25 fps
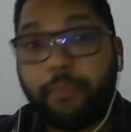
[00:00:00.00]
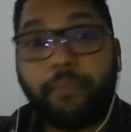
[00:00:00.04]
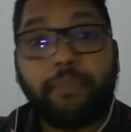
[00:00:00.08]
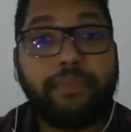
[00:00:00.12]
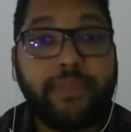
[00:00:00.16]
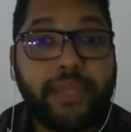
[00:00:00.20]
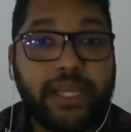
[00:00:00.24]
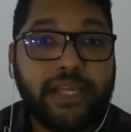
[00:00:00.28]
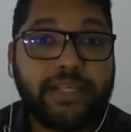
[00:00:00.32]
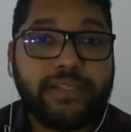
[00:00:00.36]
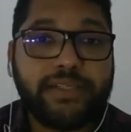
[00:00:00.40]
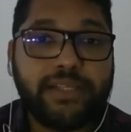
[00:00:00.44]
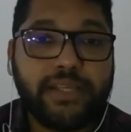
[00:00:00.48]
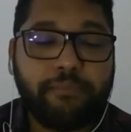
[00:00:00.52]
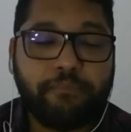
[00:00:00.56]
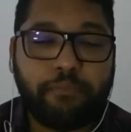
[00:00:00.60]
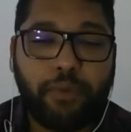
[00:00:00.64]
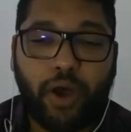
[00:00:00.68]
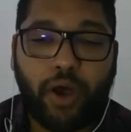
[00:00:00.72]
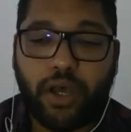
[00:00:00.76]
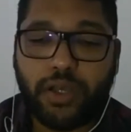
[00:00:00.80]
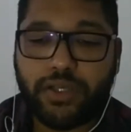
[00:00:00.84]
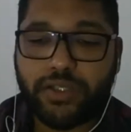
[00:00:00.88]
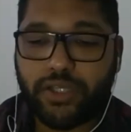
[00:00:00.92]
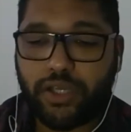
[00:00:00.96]
This
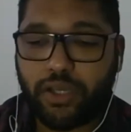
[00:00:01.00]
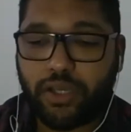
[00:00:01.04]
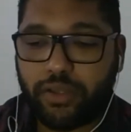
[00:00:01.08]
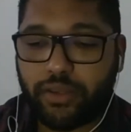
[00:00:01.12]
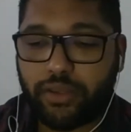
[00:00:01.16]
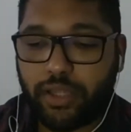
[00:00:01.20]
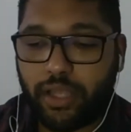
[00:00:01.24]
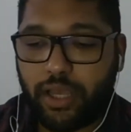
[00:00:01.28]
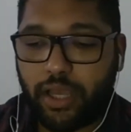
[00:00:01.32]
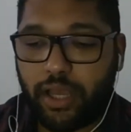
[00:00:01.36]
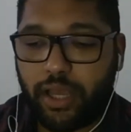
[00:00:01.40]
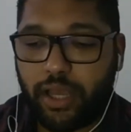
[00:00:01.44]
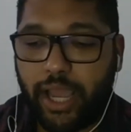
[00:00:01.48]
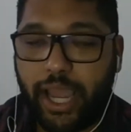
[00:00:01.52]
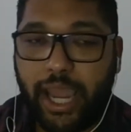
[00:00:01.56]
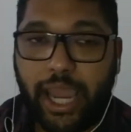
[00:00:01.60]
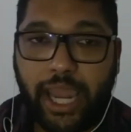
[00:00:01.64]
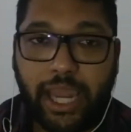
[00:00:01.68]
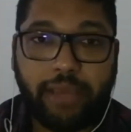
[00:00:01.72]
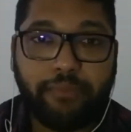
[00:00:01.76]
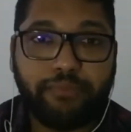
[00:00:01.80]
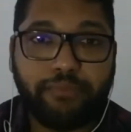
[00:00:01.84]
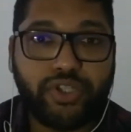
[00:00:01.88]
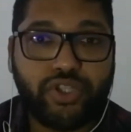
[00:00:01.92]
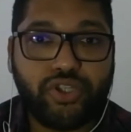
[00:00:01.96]
symposium
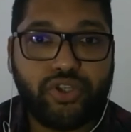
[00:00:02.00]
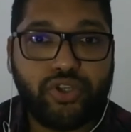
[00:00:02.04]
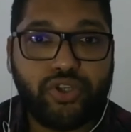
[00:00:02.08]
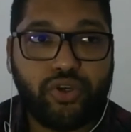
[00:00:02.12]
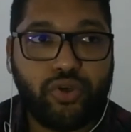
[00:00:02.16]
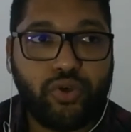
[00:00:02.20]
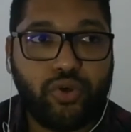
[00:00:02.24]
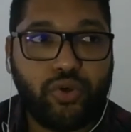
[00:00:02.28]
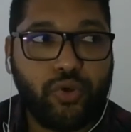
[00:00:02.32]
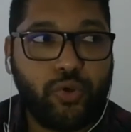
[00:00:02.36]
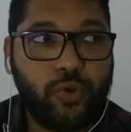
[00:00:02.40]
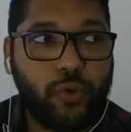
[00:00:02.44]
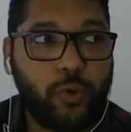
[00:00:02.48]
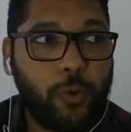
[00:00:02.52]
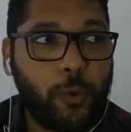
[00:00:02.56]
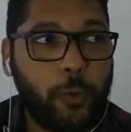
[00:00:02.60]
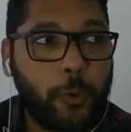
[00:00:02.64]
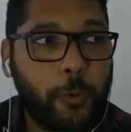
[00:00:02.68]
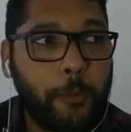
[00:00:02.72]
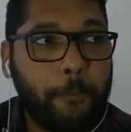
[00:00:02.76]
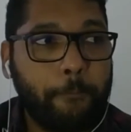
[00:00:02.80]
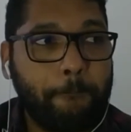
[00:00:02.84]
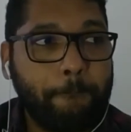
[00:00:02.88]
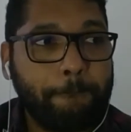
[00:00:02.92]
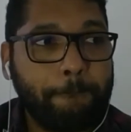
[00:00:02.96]
aims
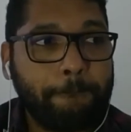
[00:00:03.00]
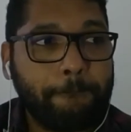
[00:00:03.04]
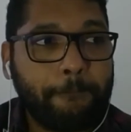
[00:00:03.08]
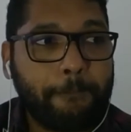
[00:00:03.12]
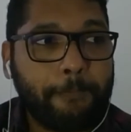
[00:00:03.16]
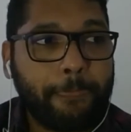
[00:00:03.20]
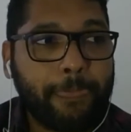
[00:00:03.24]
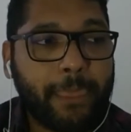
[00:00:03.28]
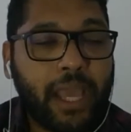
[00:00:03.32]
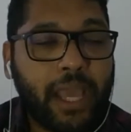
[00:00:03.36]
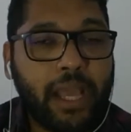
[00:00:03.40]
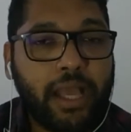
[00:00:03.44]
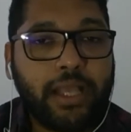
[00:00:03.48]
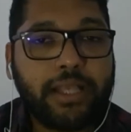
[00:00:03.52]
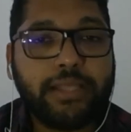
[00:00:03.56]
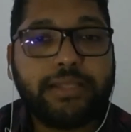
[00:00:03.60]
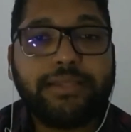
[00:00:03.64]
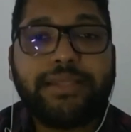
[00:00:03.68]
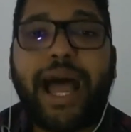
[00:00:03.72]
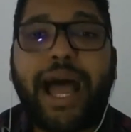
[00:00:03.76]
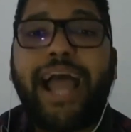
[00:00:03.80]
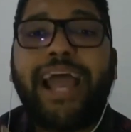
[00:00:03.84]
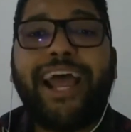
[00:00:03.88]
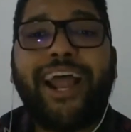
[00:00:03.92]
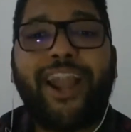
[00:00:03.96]
to
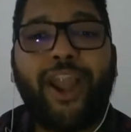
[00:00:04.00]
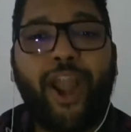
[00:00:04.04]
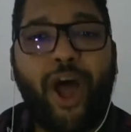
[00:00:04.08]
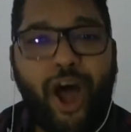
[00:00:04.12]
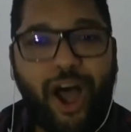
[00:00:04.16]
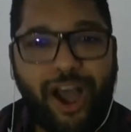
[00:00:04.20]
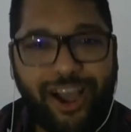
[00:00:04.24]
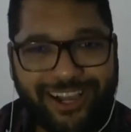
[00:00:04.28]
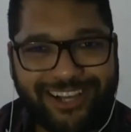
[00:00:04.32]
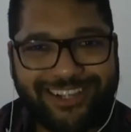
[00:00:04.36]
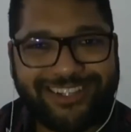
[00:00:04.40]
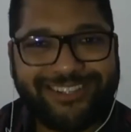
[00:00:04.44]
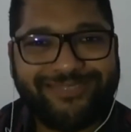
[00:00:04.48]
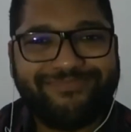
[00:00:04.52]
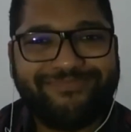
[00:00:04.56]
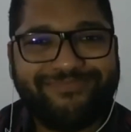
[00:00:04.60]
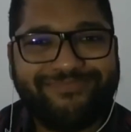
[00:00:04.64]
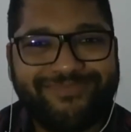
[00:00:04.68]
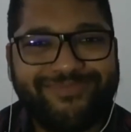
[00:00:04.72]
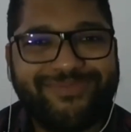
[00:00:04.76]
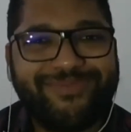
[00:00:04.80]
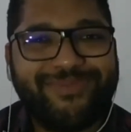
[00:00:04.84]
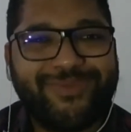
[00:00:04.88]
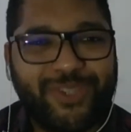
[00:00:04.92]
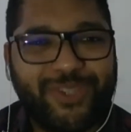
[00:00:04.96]
dialogue,
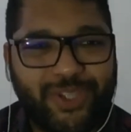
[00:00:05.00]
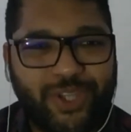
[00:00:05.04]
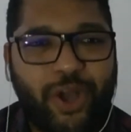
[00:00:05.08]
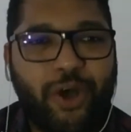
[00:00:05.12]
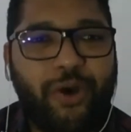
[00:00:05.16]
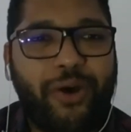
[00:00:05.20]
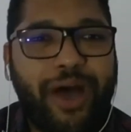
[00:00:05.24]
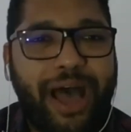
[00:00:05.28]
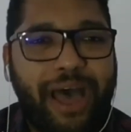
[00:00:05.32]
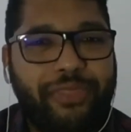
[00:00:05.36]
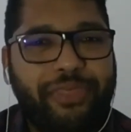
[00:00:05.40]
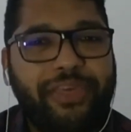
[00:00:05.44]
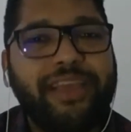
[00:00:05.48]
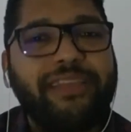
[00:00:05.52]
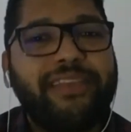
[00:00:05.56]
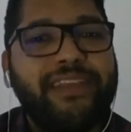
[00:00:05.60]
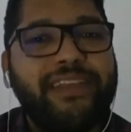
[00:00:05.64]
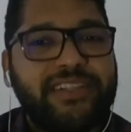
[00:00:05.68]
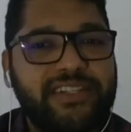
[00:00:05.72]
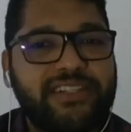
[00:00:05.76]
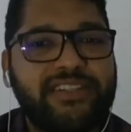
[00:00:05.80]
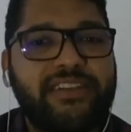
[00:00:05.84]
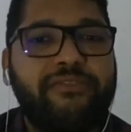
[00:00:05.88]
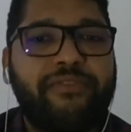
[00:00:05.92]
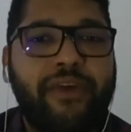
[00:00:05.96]
you know, I think this
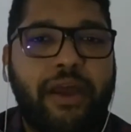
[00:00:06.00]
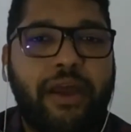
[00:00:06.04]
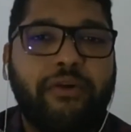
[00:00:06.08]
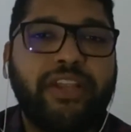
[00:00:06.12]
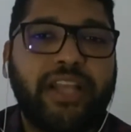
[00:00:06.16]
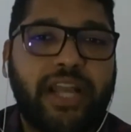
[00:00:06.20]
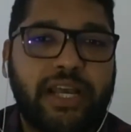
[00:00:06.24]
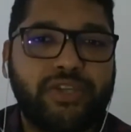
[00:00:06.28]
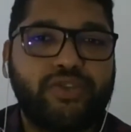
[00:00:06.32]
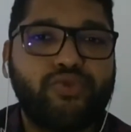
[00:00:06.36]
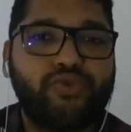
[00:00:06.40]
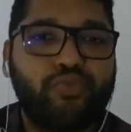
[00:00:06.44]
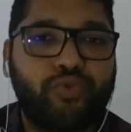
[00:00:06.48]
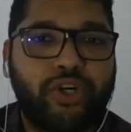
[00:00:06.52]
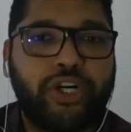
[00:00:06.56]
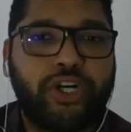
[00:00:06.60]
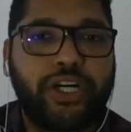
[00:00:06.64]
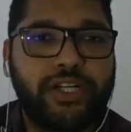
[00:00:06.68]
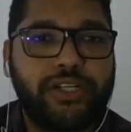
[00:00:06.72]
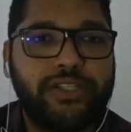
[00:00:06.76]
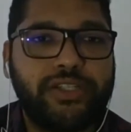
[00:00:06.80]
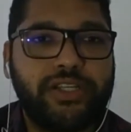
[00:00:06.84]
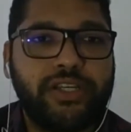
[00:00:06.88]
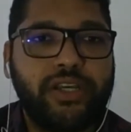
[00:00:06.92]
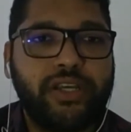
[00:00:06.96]
is a very nice
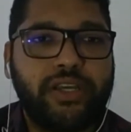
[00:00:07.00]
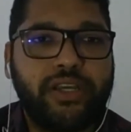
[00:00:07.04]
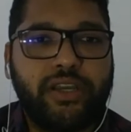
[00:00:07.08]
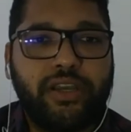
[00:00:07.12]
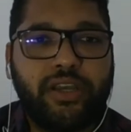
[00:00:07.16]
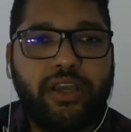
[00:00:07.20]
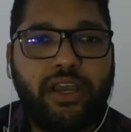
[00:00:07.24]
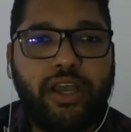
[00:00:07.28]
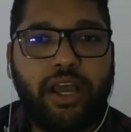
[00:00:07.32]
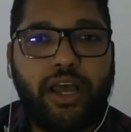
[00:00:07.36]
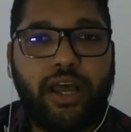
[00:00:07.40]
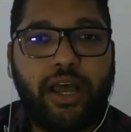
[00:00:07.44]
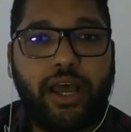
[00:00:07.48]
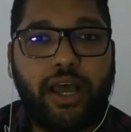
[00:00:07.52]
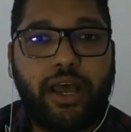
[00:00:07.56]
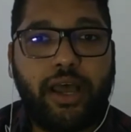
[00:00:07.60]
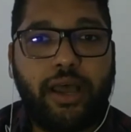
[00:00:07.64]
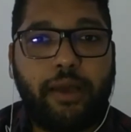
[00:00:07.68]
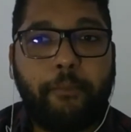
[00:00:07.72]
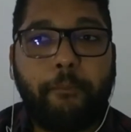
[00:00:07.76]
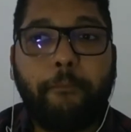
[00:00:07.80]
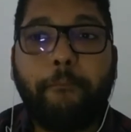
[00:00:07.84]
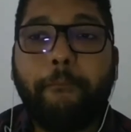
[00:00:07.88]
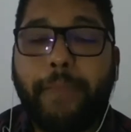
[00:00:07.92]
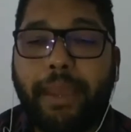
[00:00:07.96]
word,
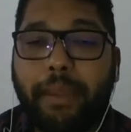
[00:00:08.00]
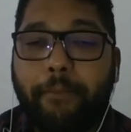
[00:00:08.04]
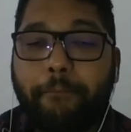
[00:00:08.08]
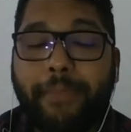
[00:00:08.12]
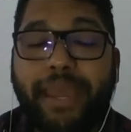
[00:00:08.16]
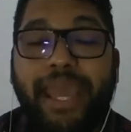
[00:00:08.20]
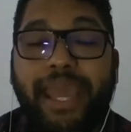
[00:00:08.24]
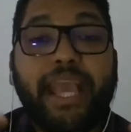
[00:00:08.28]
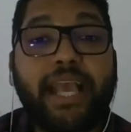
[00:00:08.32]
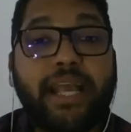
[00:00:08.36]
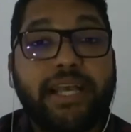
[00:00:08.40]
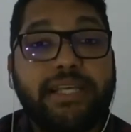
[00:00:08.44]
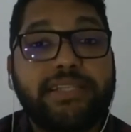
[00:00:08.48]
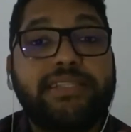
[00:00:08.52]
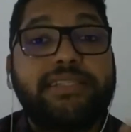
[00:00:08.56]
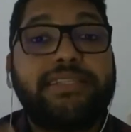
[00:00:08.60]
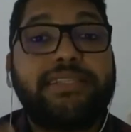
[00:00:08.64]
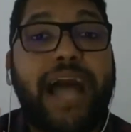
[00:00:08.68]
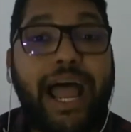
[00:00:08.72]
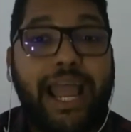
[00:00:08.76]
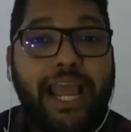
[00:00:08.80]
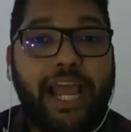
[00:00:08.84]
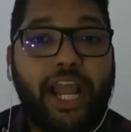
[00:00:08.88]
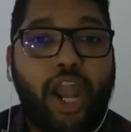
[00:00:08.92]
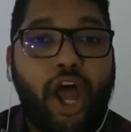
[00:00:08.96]
make us
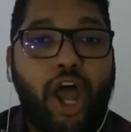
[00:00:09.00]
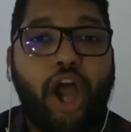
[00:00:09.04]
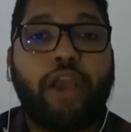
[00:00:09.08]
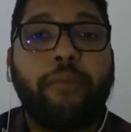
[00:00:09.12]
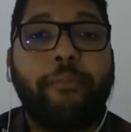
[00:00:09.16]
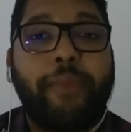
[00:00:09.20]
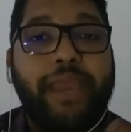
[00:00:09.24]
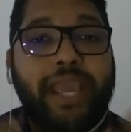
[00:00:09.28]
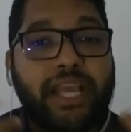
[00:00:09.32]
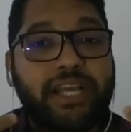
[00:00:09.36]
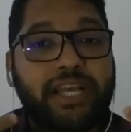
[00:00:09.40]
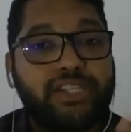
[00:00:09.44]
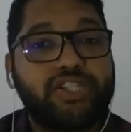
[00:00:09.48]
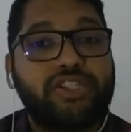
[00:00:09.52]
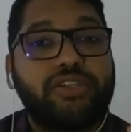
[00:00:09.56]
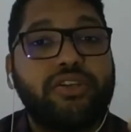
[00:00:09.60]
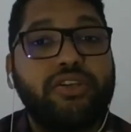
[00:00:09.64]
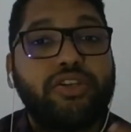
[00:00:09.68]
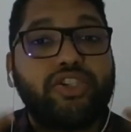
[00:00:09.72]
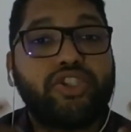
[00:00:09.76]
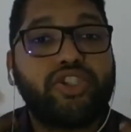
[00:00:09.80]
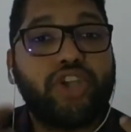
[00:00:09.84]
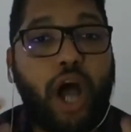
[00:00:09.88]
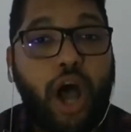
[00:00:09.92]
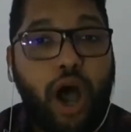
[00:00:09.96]
dialogue, make us
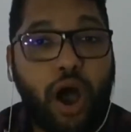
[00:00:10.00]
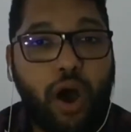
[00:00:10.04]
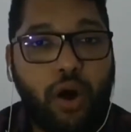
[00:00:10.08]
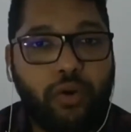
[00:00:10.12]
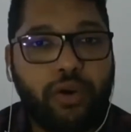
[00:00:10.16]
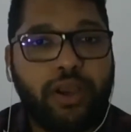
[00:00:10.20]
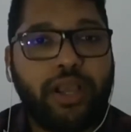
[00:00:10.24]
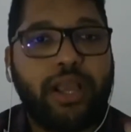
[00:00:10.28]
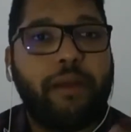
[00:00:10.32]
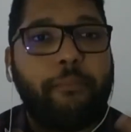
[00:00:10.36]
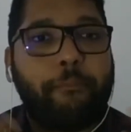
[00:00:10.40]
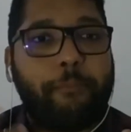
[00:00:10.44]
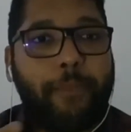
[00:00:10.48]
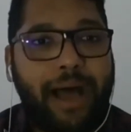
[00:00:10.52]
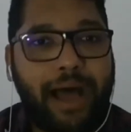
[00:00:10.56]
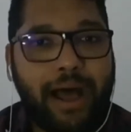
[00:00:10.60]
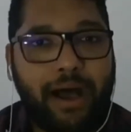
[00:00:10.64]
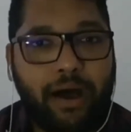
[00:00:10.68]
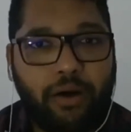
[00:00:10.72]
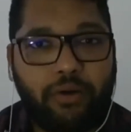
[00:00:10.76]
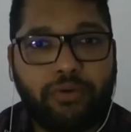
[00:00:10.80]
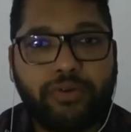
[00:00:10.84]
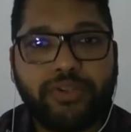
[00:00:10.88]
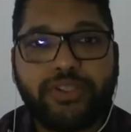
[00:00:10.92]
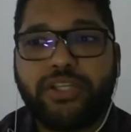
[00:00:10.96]
talk
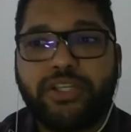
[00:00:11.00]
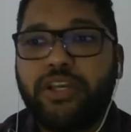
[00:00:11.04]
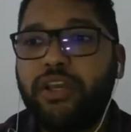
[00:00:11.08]
about